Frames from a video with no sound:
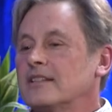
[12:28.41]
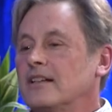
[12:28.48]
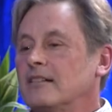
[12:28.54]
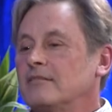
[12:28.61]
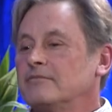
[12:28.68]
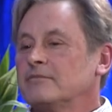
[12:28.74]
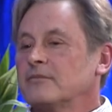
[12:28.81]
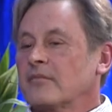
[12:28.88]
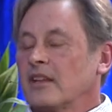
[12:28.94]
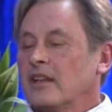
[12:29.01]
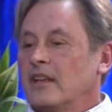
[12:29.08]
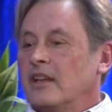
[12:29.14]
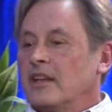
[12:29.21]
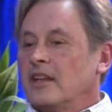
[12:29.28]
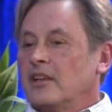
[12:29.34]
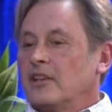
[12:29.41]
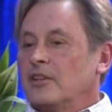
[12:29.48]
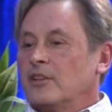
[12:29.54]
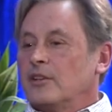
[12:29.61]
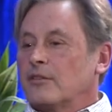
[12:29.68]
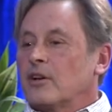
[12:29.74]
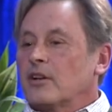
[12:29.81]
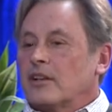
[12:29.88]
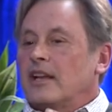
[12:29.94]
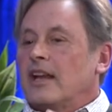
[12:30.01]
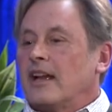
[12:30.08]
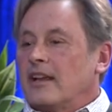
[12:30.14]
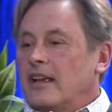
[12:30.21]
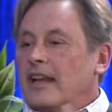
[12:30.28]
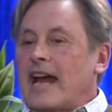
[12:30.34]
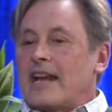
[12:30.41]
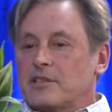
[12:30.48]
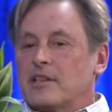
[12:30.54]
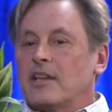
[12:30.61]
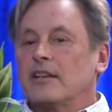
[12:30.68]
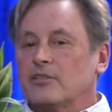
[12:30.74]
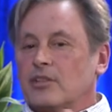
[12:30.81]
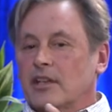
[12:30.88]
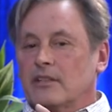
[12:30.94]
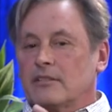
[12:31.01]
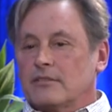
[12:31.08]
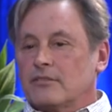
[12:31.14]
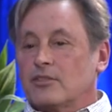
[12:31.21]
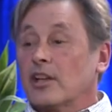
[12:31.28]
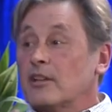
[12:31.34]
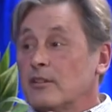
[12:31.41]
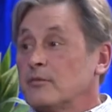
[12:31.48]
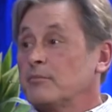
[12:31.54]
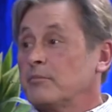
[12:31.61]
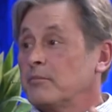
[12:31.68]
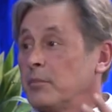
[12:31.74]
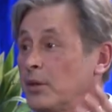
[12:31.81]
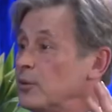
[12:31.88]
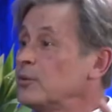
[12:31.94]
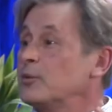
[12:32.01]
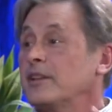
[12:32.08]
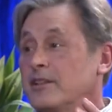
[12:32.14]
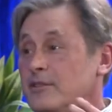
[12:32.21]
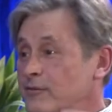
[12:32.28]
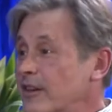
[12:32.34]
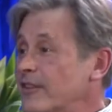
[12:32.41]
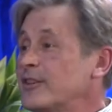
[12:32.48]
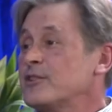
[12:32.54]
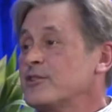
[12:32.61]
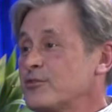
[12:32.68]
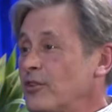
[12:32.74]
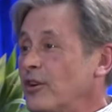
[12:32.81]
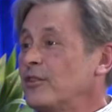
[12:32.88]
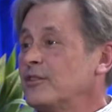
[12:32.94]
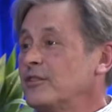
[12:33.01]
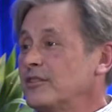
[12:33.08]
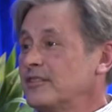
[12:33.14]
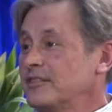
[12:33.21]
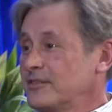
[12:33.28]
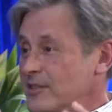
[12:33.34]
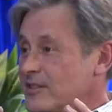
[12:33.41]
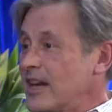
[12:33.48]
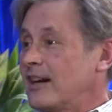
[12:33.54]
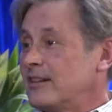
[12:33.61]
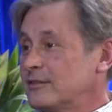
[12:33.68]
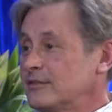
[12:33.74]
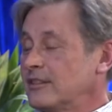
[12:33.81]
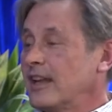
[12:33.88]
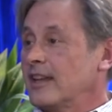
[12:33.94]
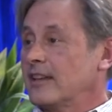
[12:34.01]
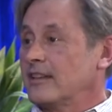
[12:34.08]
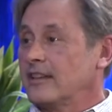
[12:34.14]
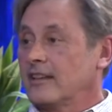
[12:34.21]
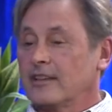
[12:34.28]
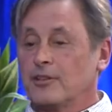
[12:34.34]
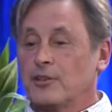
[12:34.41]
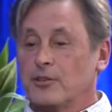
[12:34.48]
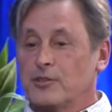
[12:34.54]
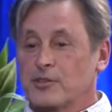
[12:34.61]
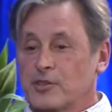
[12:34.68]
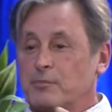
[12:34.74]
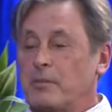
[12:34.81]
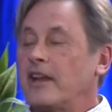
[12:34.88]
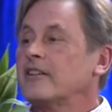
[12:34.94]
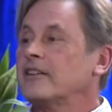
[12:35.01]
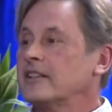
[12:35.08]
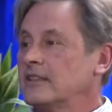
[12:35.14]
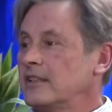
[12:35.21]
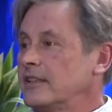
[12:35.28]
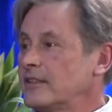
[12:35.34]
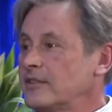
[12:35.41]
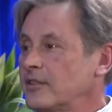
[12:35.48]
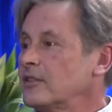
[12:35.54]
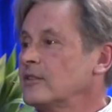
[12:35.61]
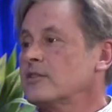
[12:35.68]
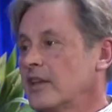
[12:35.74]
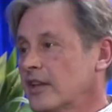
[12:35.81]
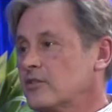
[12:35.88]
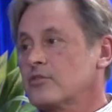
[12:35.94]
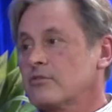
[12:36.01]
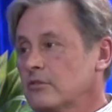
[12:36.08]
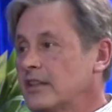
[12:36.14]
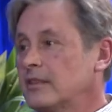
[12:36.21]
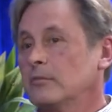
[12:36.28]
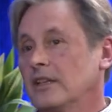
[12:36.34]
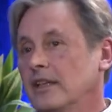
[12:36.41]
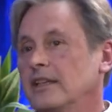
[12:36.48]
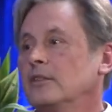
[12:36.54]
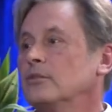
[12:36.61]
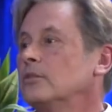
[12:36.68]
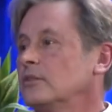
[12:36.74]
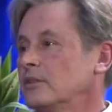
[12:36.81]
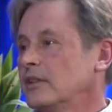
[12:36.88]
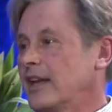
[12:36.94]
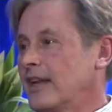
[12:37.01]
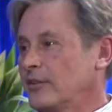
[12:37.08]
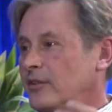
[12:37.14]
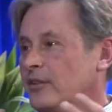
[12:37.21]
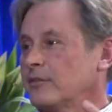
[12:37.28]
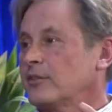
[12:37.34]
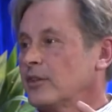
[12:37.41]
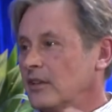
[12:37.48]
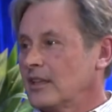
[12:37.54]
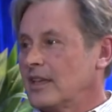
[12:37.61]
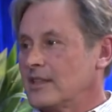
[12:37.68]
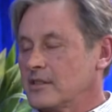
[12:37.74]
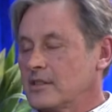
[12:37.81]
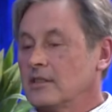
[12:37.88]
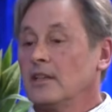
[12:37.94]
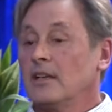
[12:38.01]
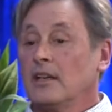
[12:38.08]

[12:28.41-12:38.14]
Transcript: Um, you've got an, an, asset. Chicken, chicken poo is very strong stuff, and used sparingly, it's extremely good as a fertilizer.